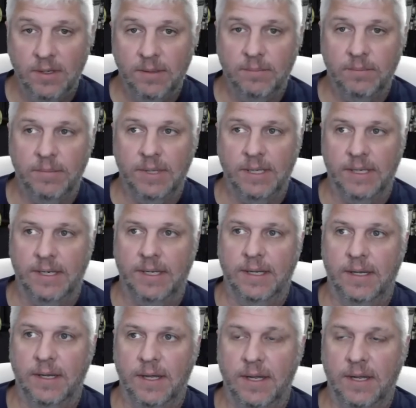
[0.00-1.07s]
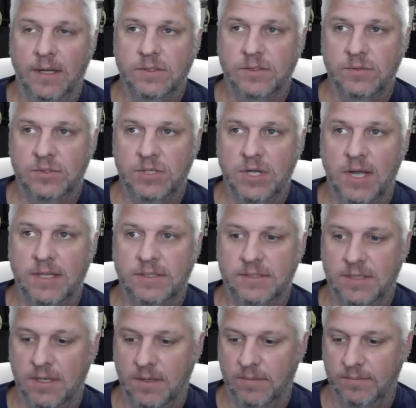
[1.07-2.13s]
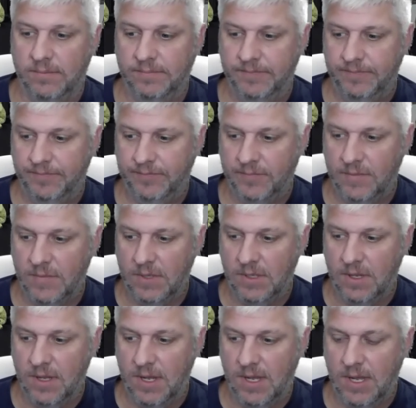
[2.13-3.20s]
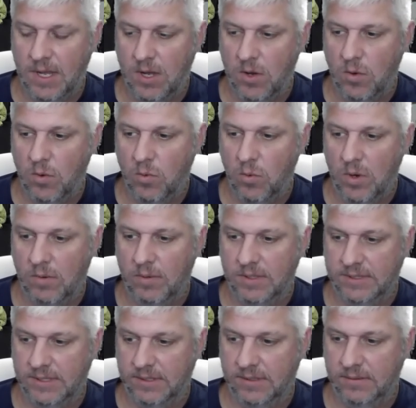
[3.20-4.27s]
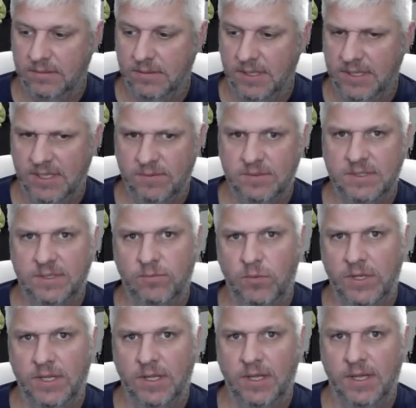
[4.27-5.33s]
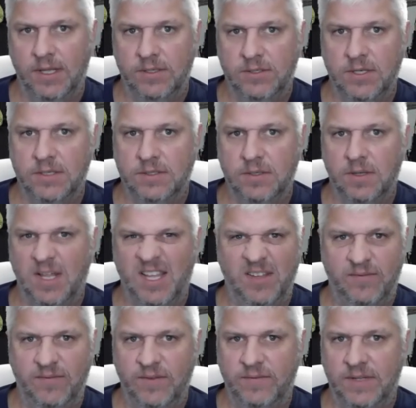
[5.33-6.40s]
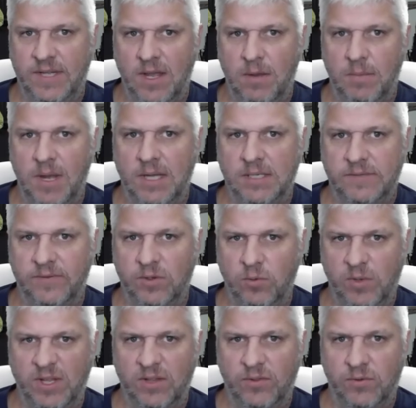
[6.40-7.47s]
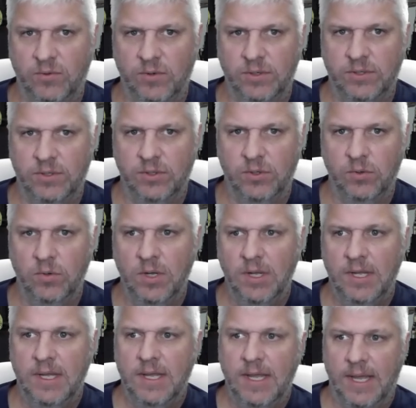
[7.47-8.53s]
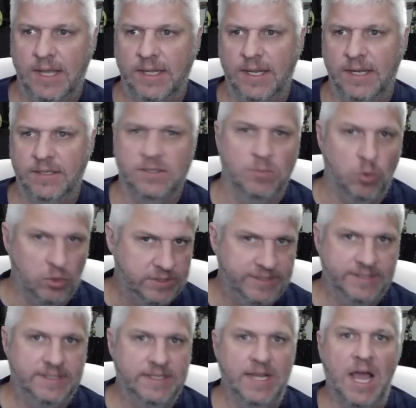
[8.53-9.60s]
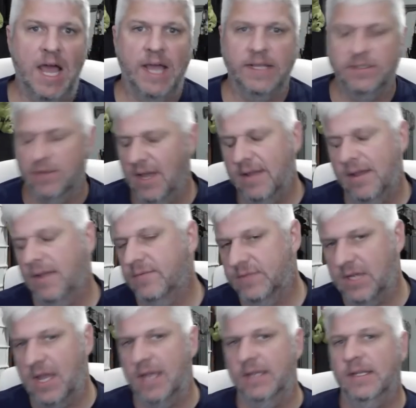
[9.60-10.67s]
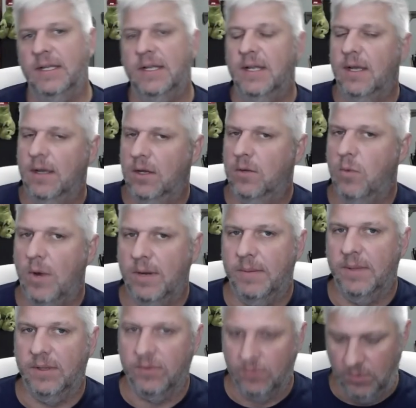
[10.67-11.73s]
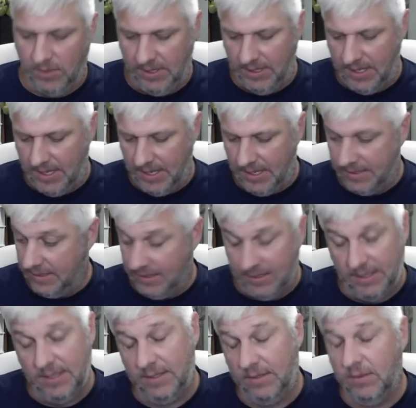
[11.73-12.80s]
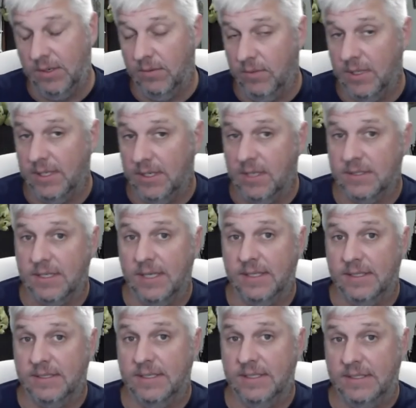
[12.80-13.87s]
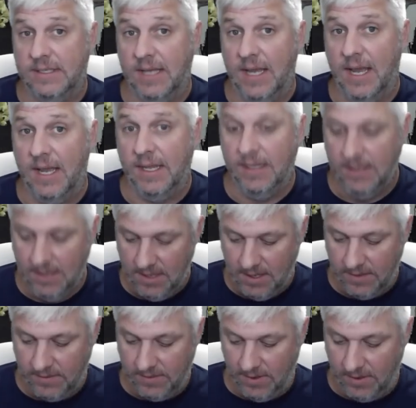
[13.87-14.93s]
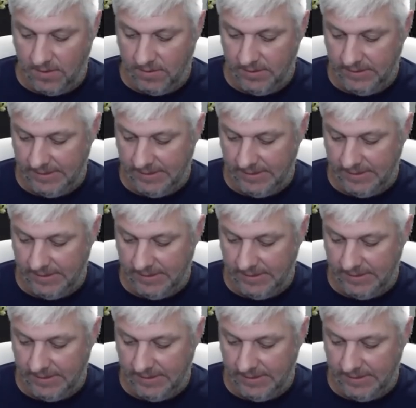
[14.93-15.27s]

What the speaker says: But I also shot some, what was it? I think it was a Aguila. I shot some, like a 50 count box of Aguila through it too, and then some more CCI. So I've shot quite a bit through it. It really does like the CCI though.